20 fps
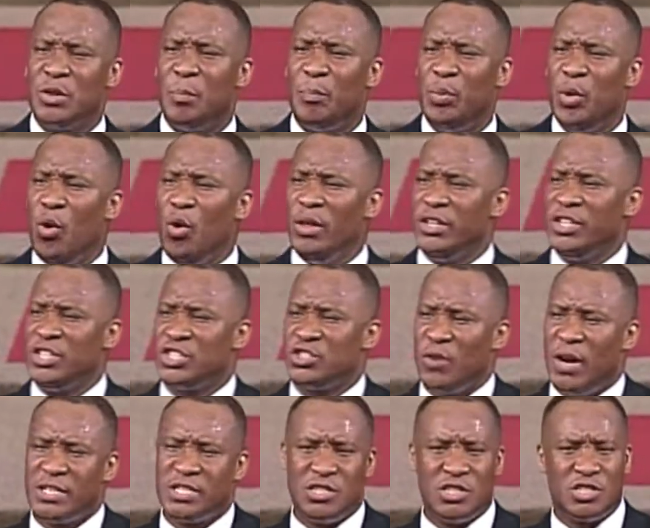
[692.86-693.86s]
to pull
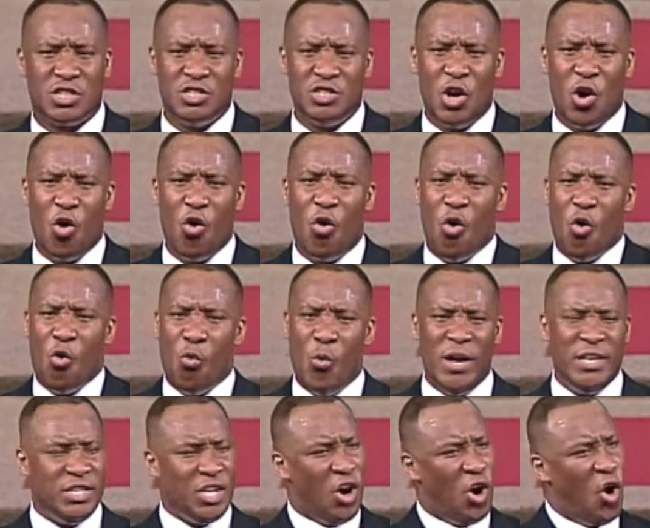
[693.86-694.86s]
illustrations, to know
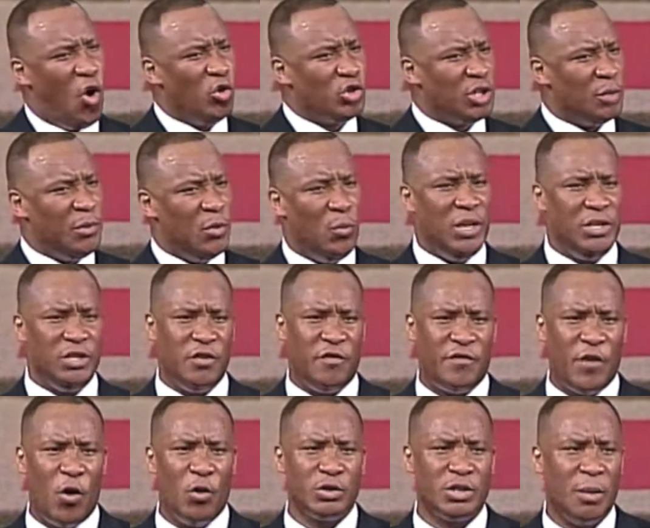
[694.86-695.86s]
when to hold them and when to
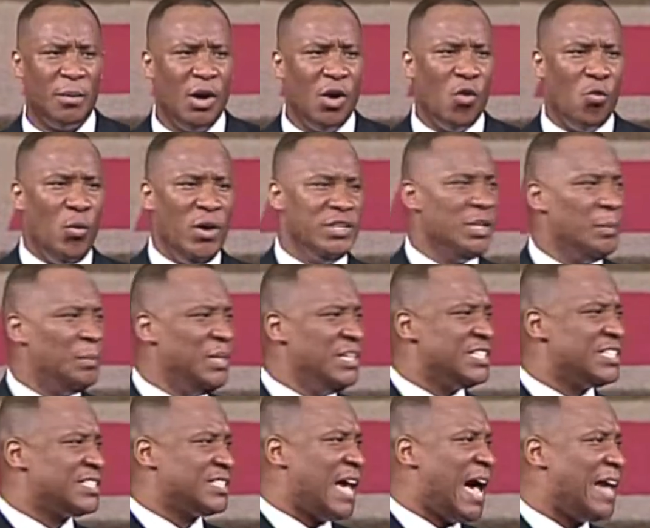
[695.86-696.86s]
fold them, when to be
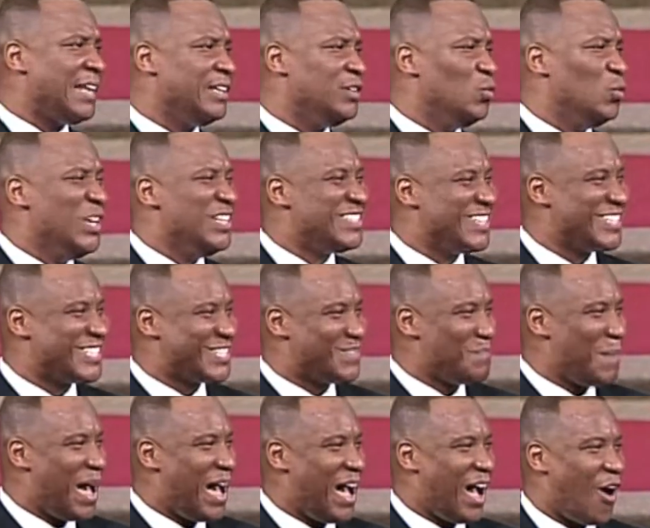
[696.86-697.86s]
silent, when to
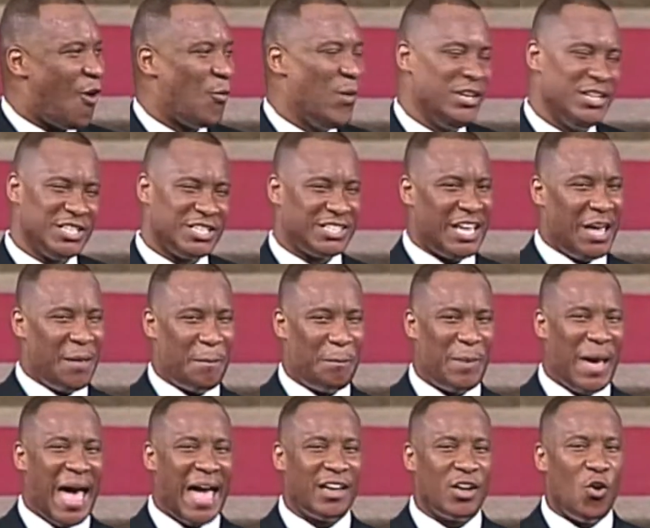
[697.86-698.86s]
smile, when to
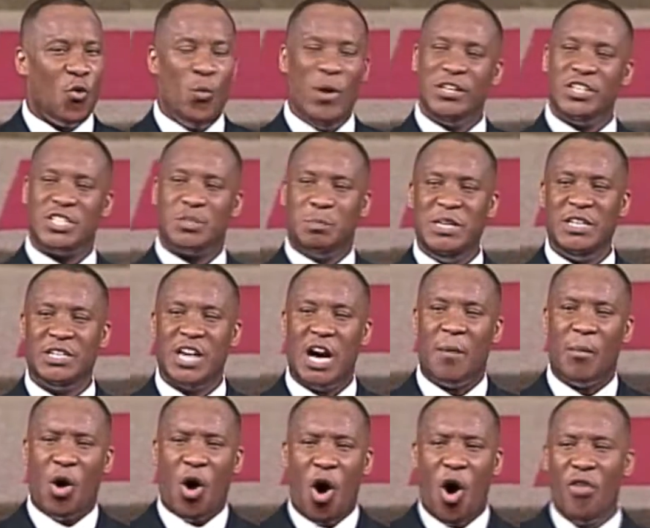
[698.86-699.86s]
step back, when to speak
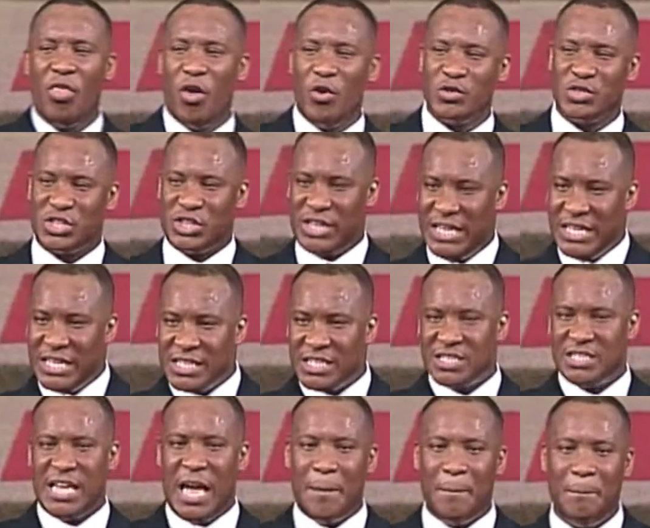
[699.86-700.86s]
up. All those
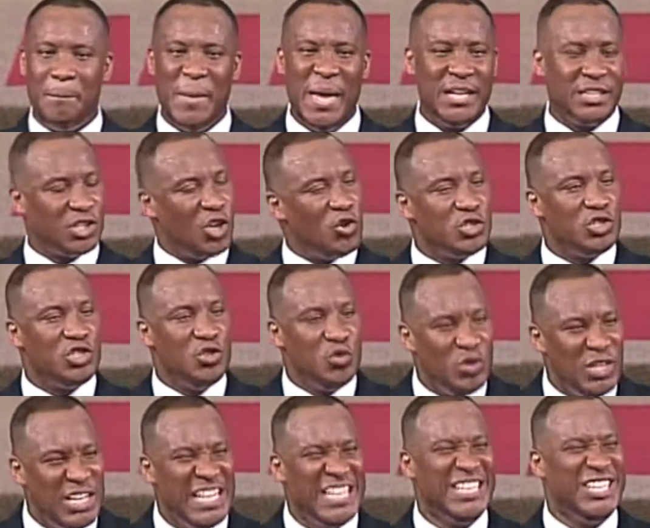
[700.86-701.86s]
things that make those
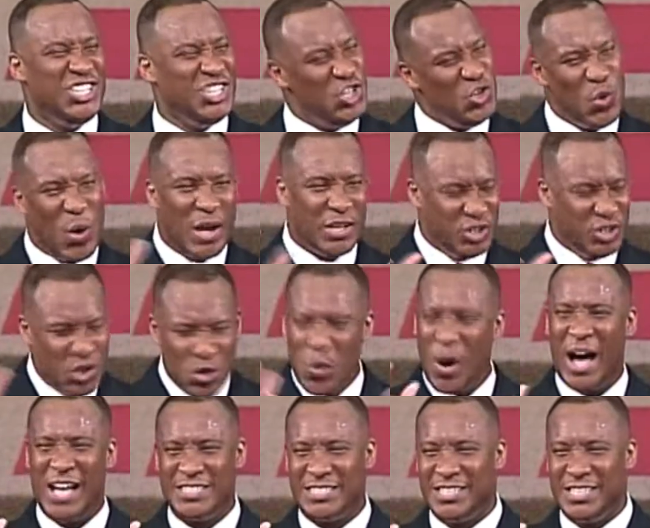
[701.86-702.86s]
unique
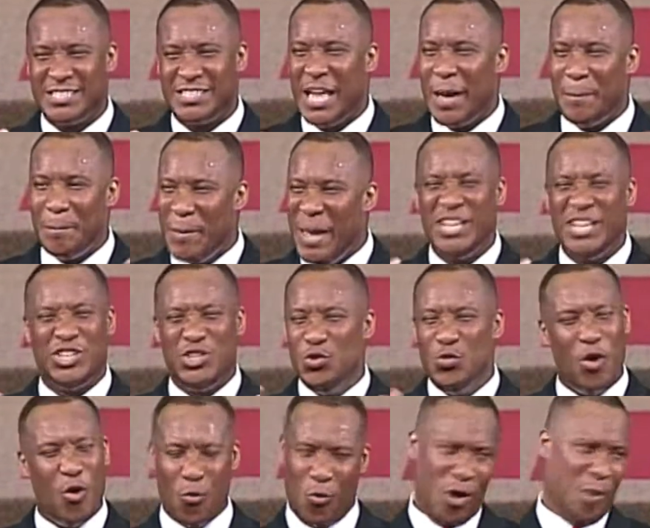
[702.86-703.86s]
nuances that make
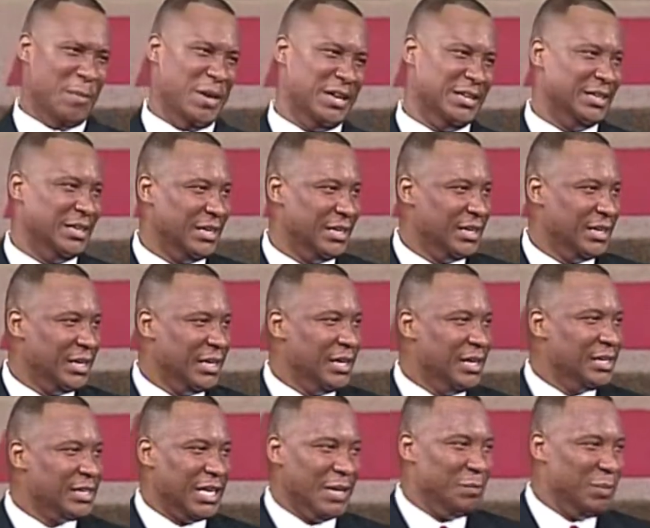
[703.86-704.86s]
you a woman
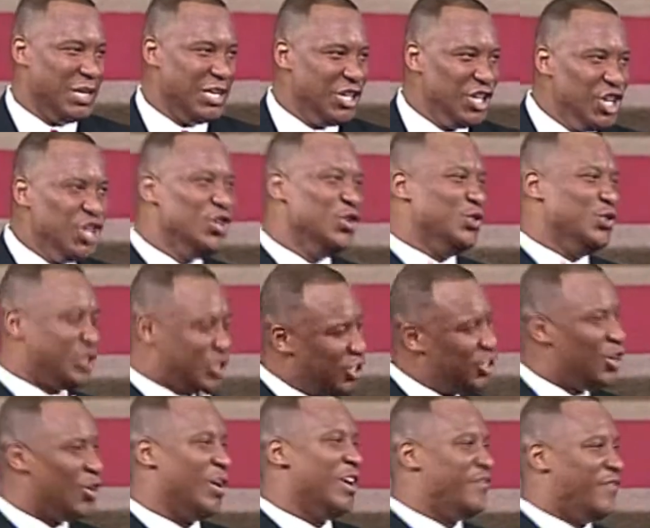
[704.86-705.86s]
can be used to
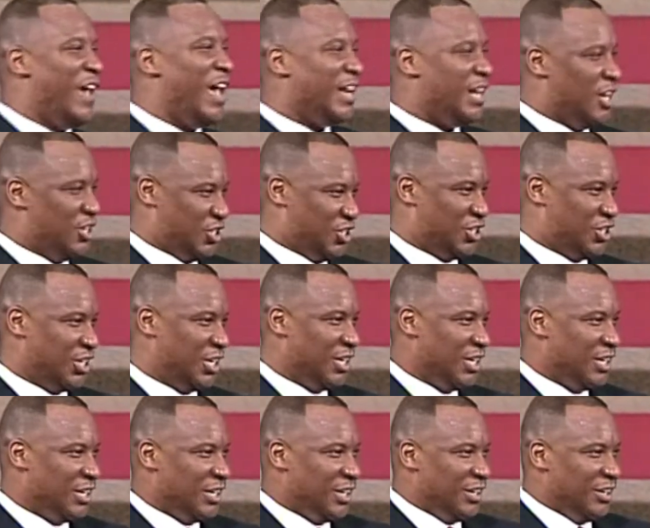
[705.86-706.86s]
your advantage.
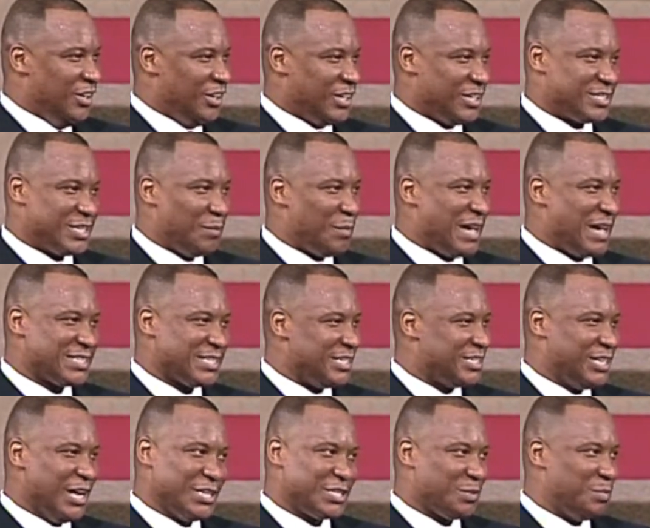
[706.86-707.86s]
Look at somebody and say,
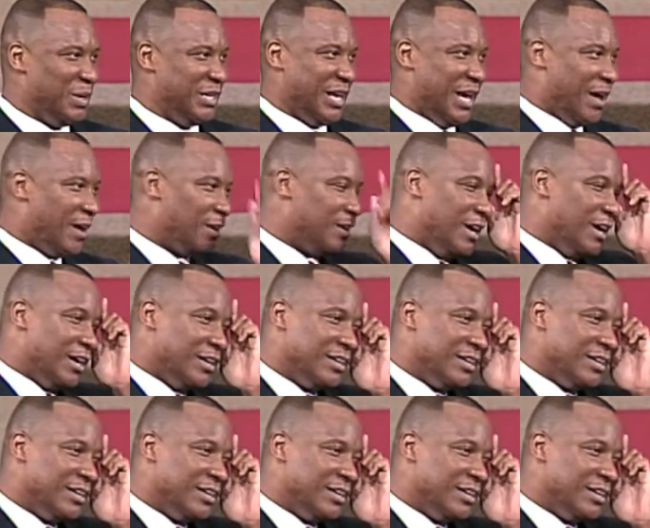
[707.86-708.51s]
touch me now.